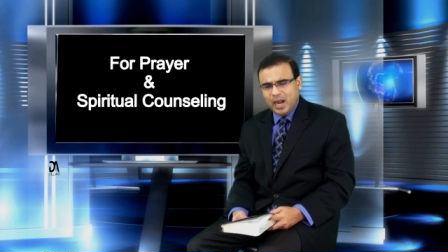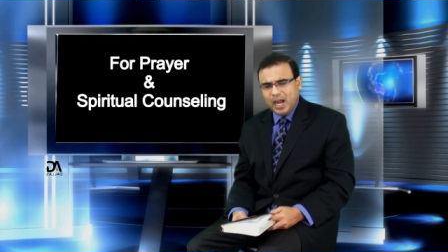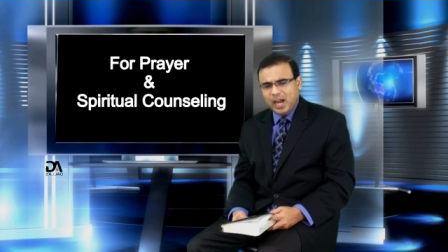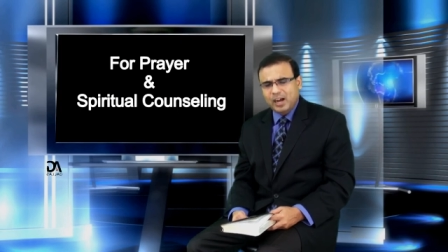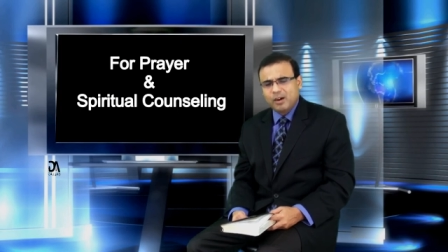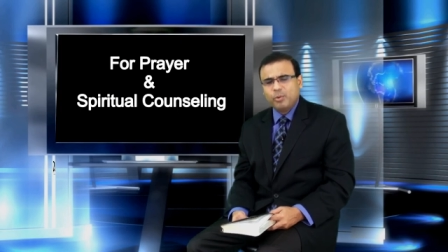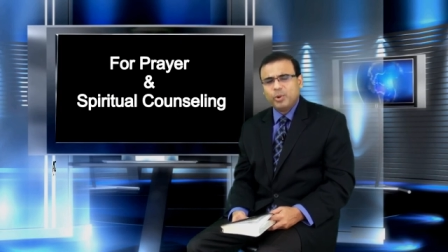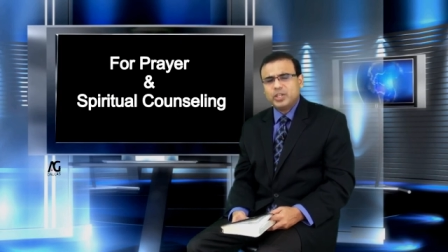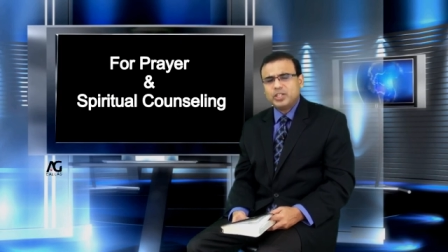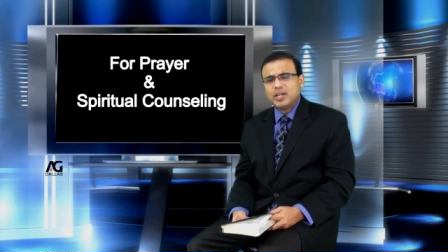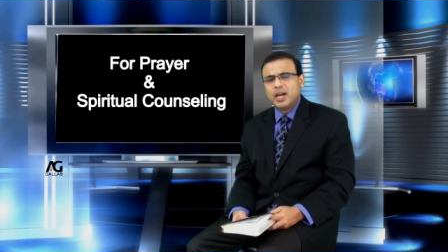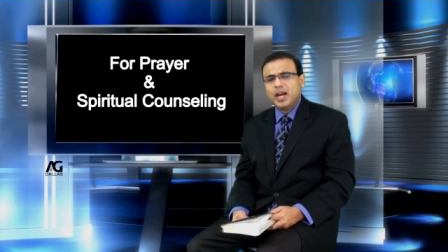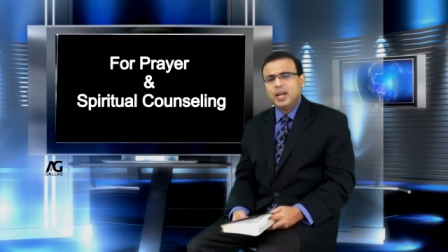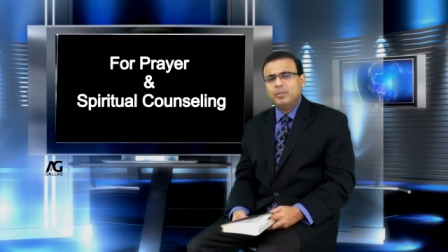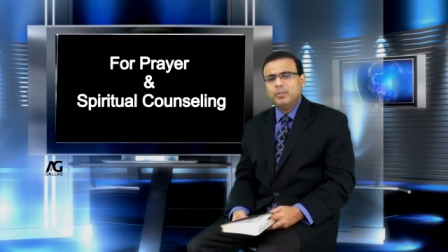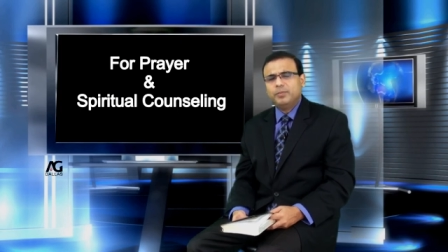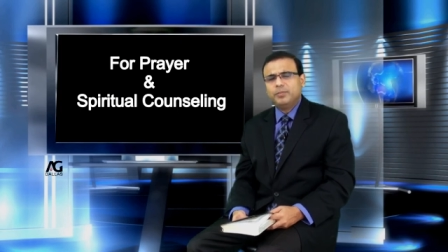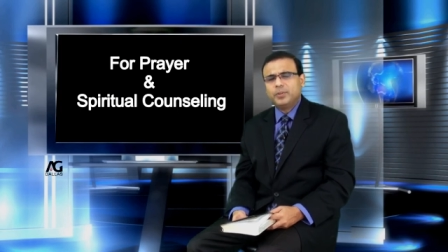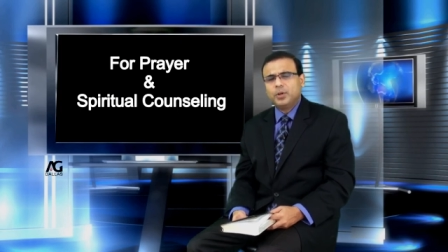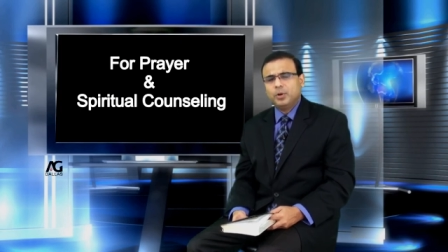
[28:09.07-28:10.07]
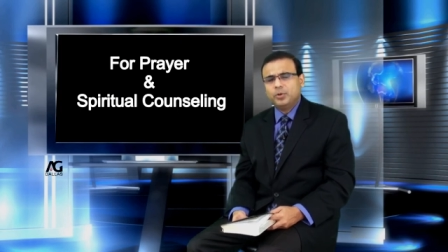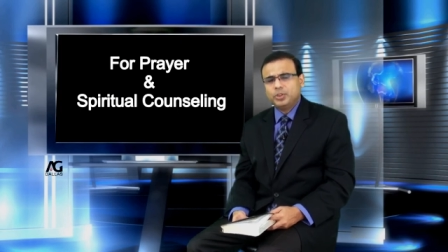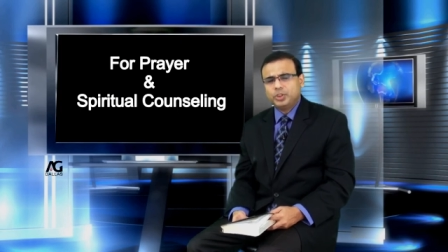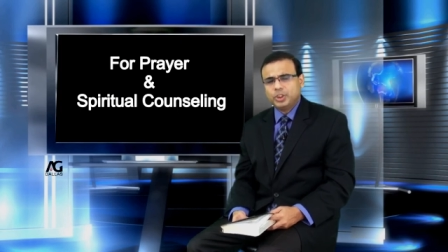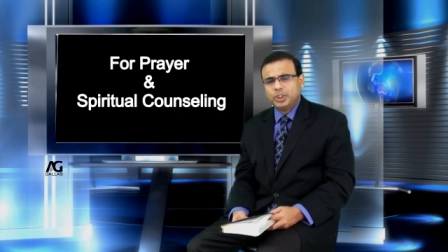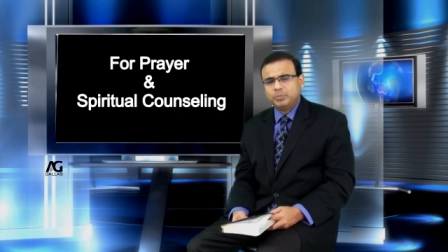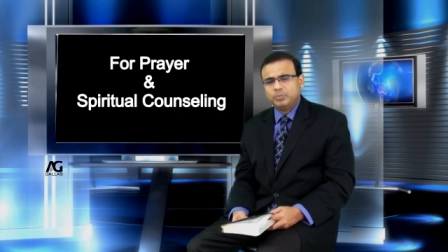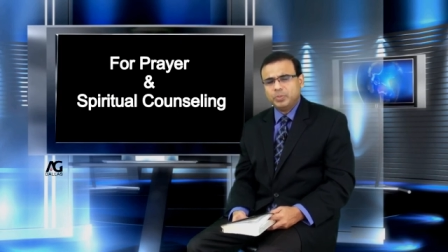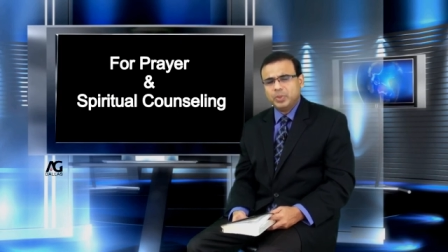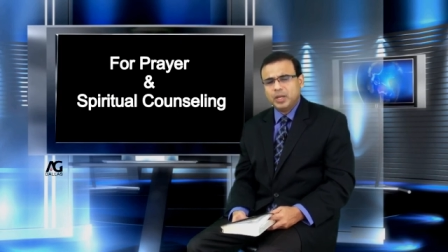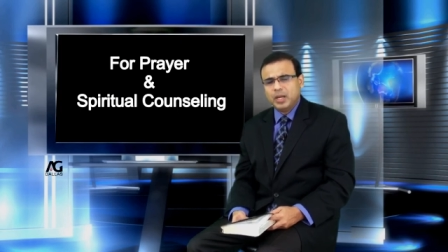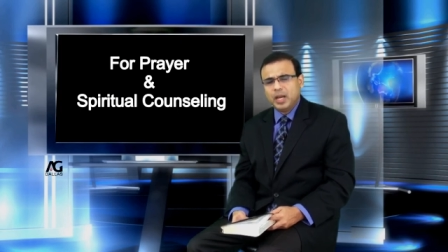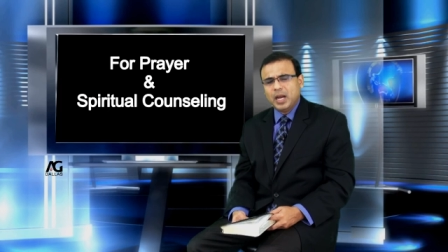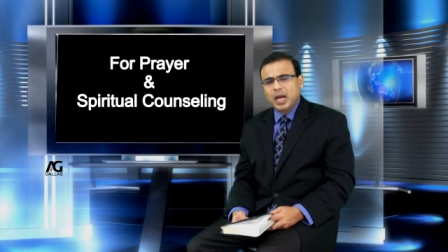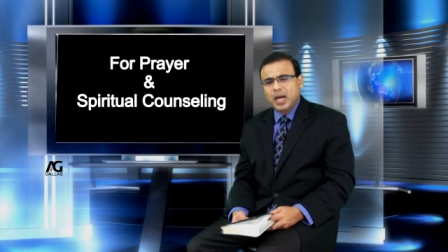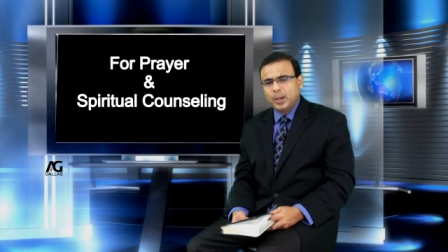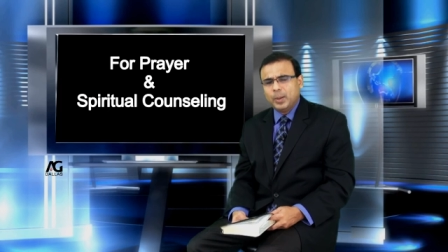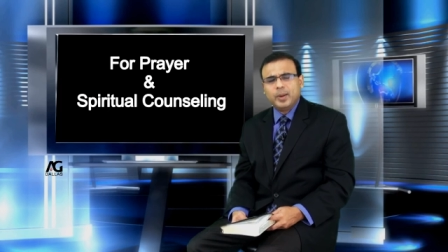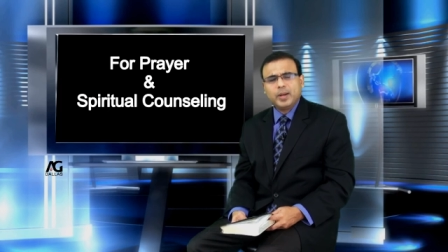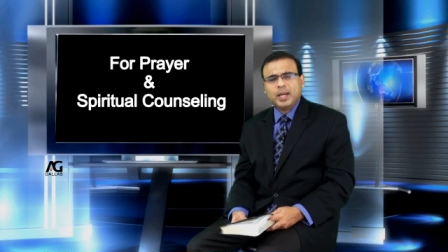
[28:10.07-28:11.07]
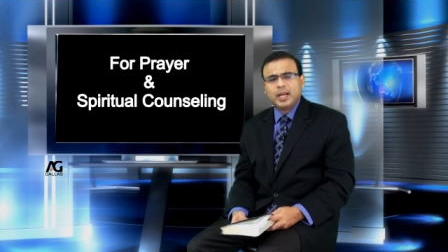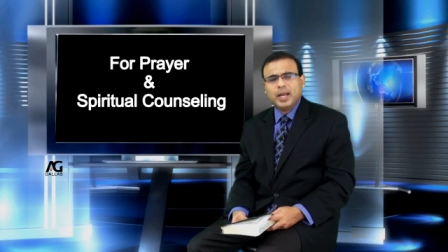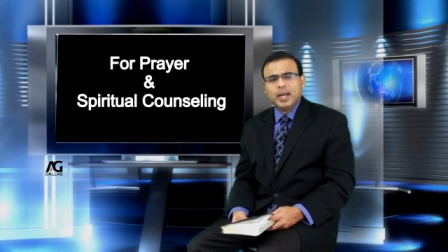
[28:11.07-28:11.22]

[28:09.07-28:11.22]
our time of courtship, our